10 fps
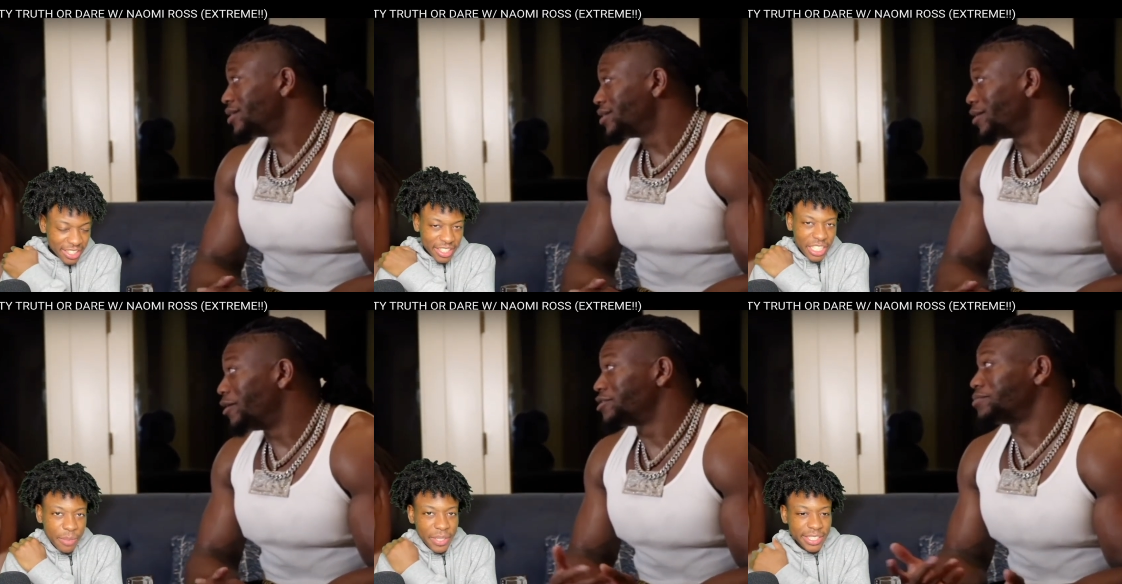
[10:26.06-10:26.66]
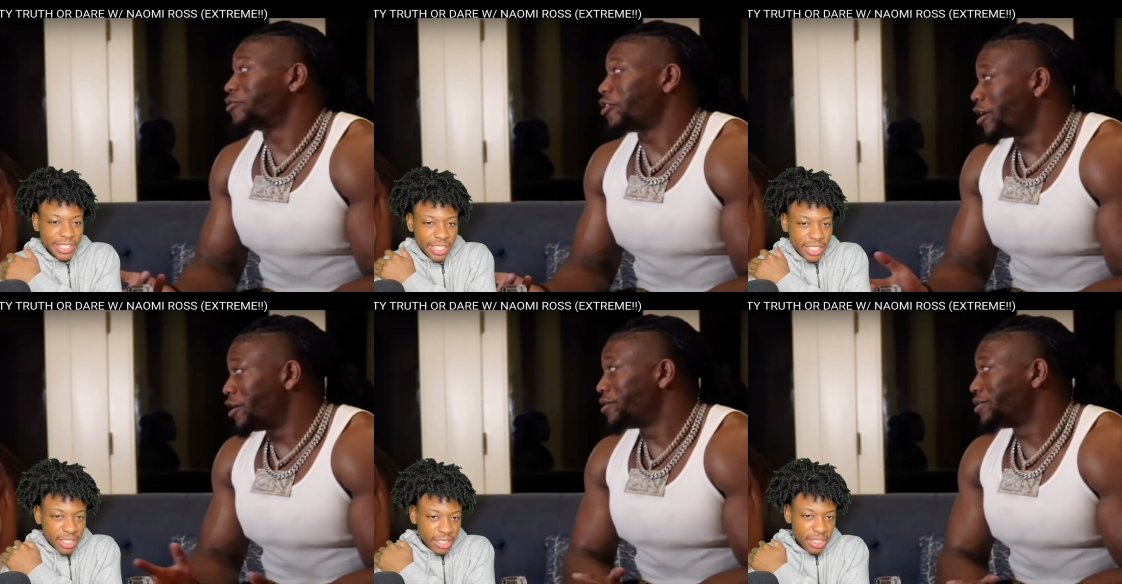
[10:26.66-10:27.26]
Speaker 1: everybody
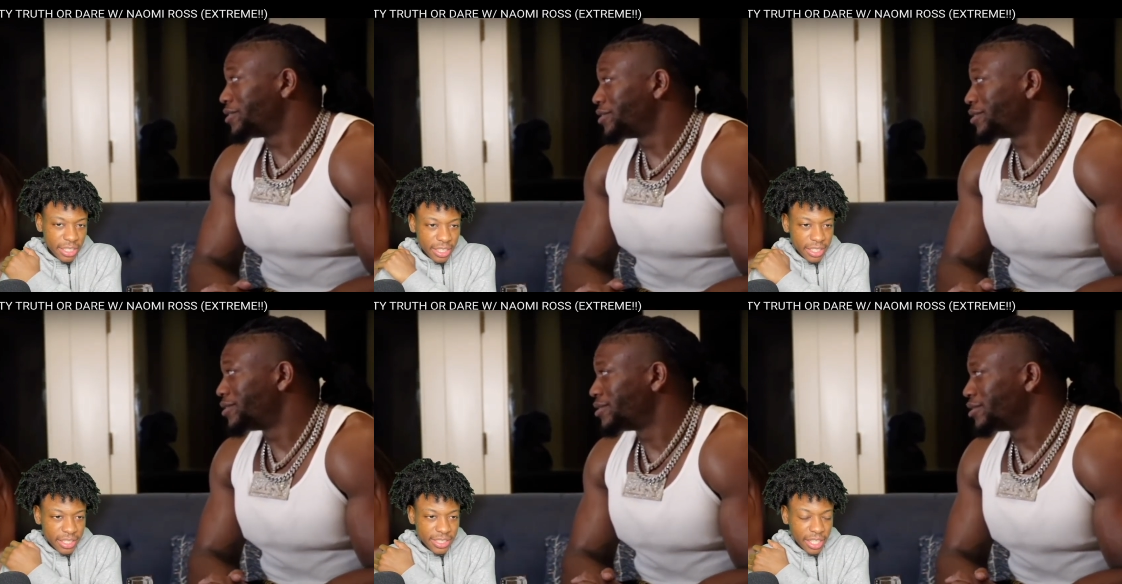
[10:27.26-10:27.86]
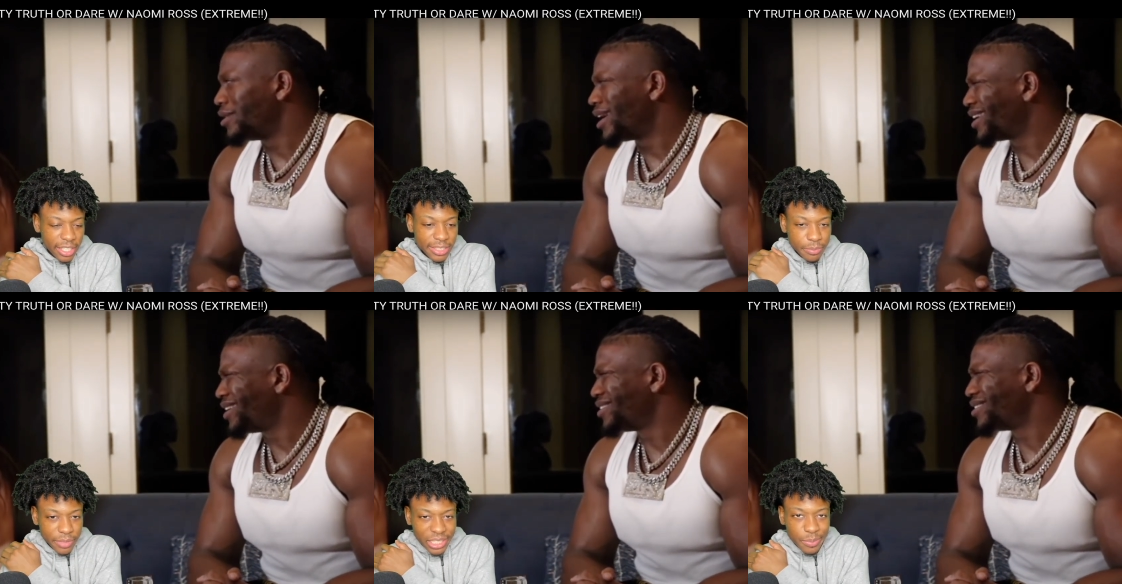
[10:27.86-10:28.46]
saying it's like
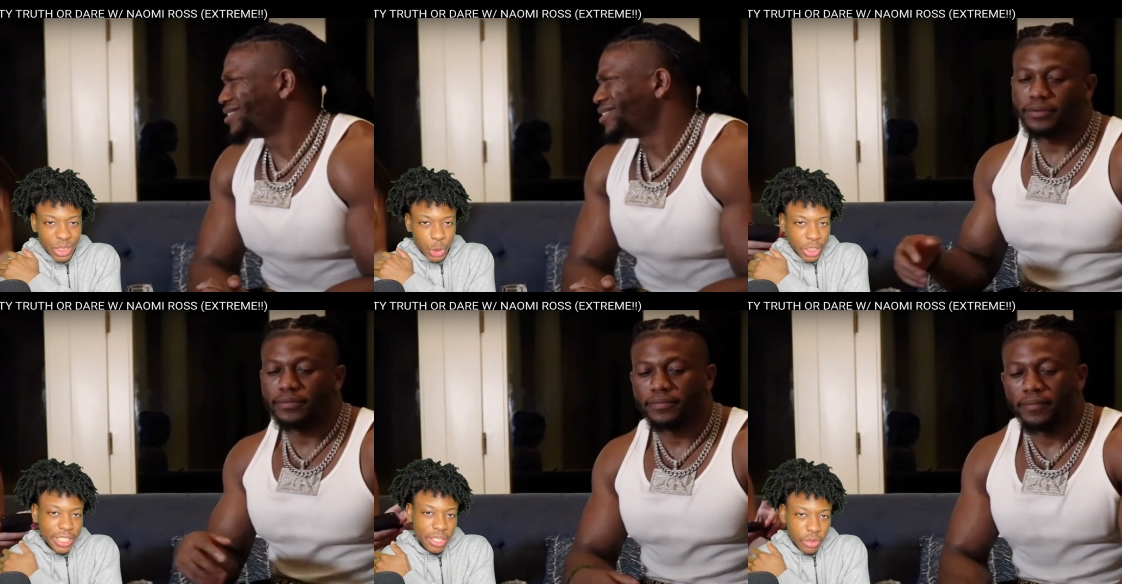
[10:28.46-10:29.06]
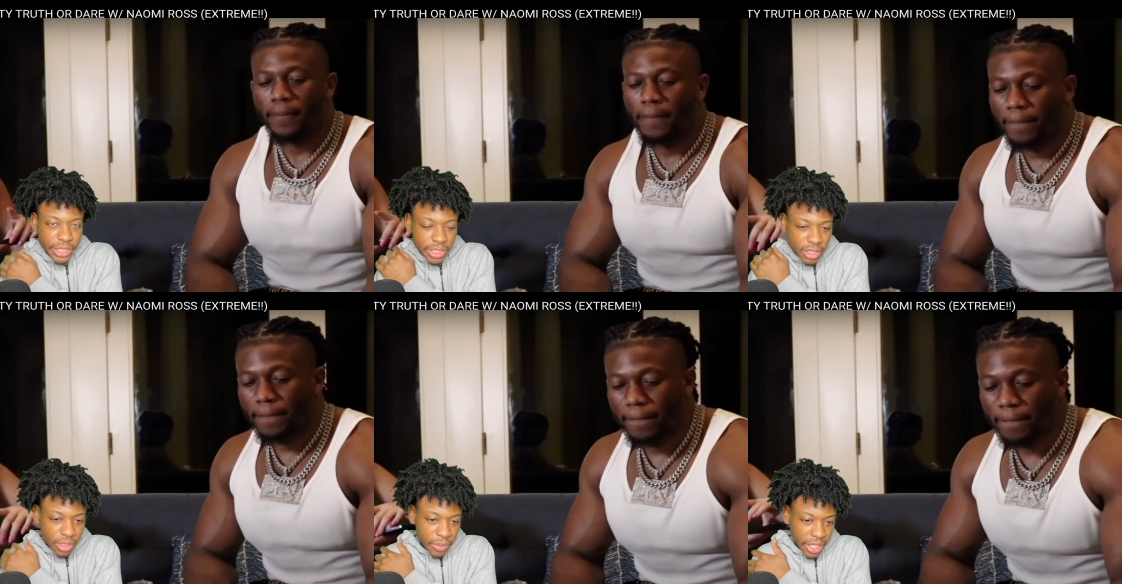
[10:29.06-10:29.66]
it's been trending
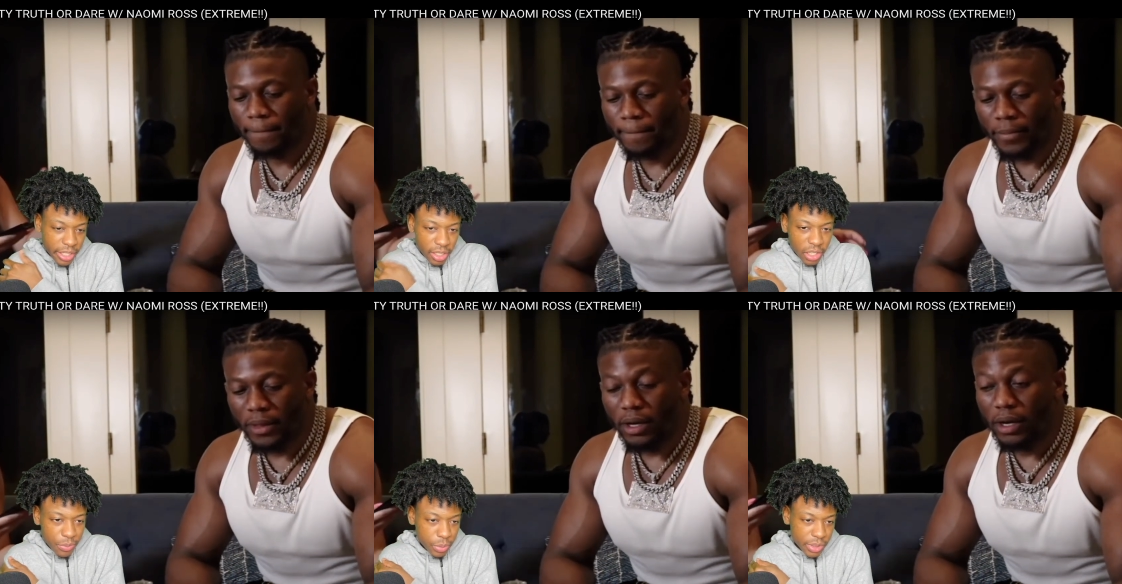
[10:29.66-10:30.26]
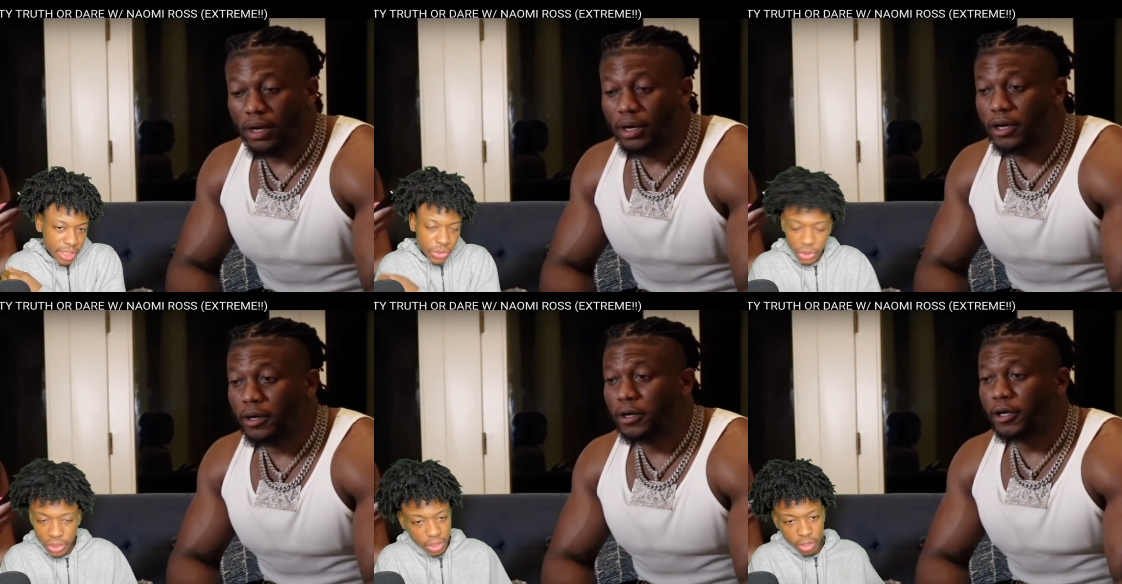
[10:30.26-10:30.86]
recently, but I hear a lot of people say it's
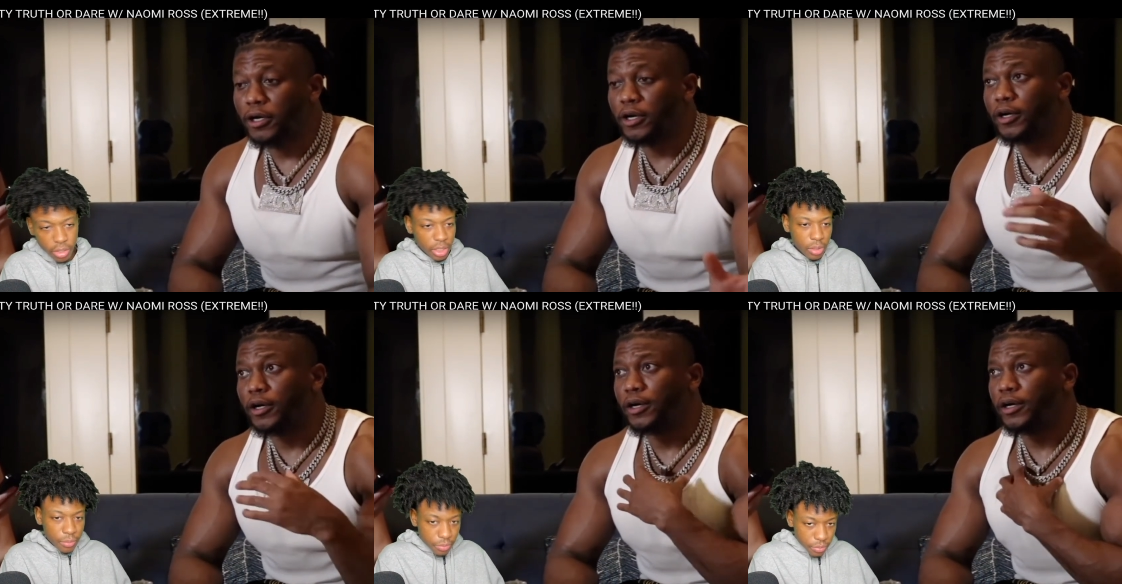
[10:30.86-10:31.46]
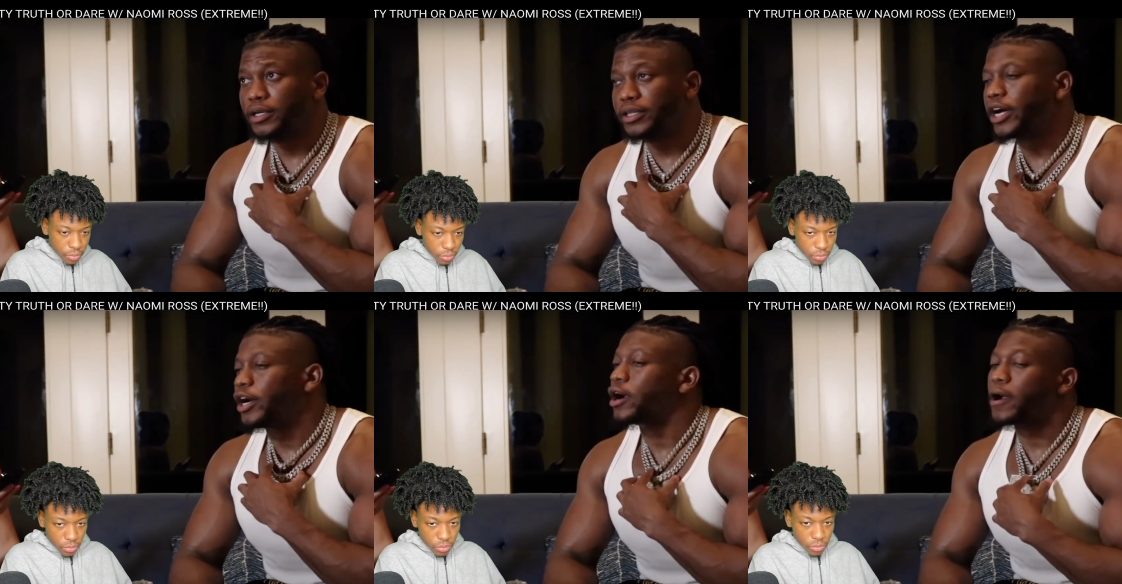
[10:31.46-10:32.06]
really not all that.
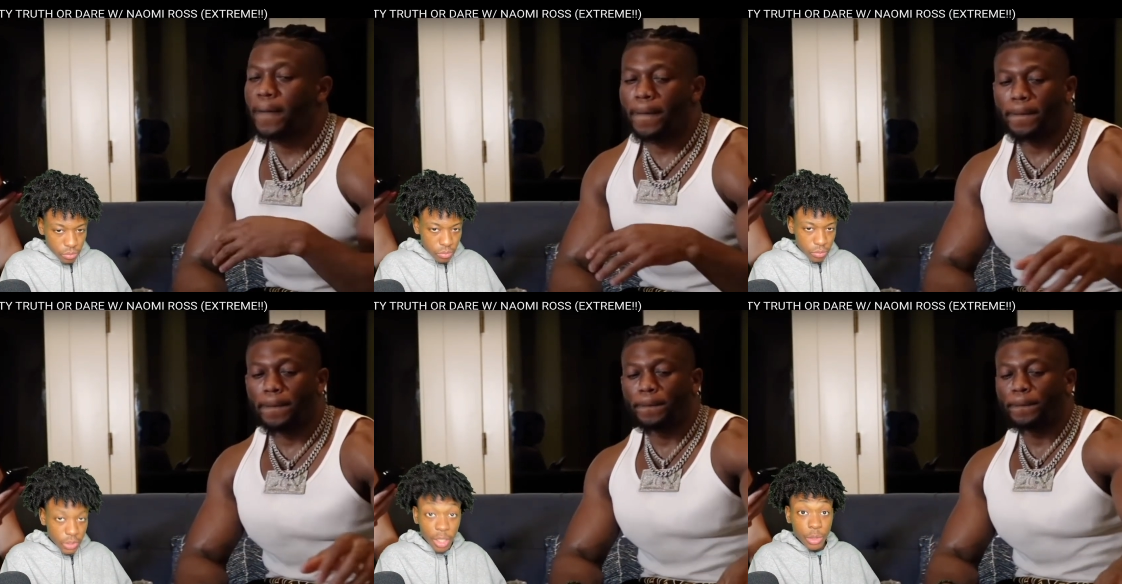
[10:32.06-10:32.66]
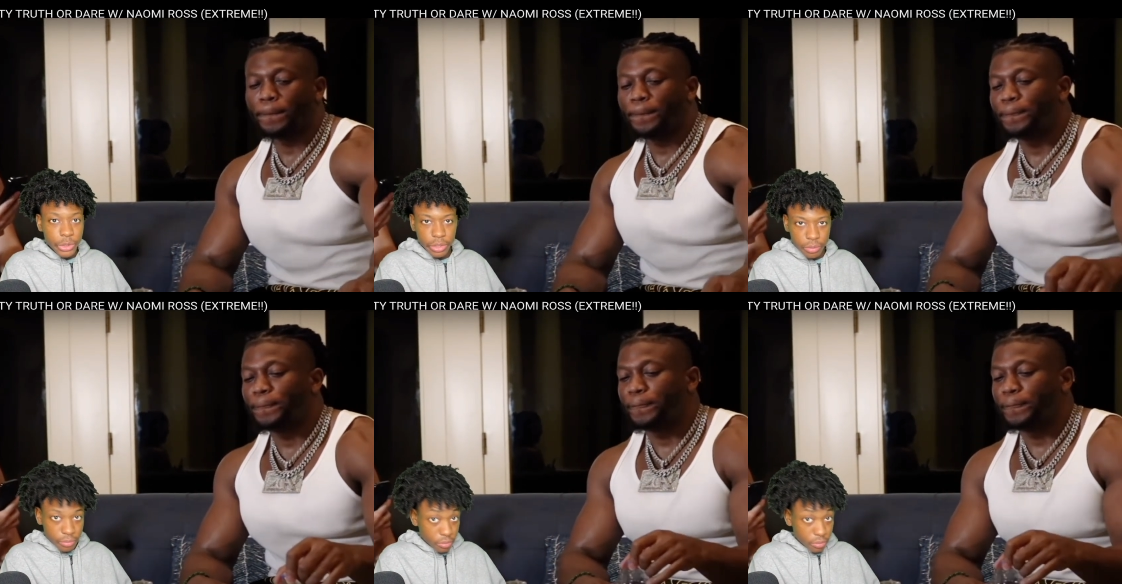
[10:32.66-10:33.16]
I don't drink. Okay.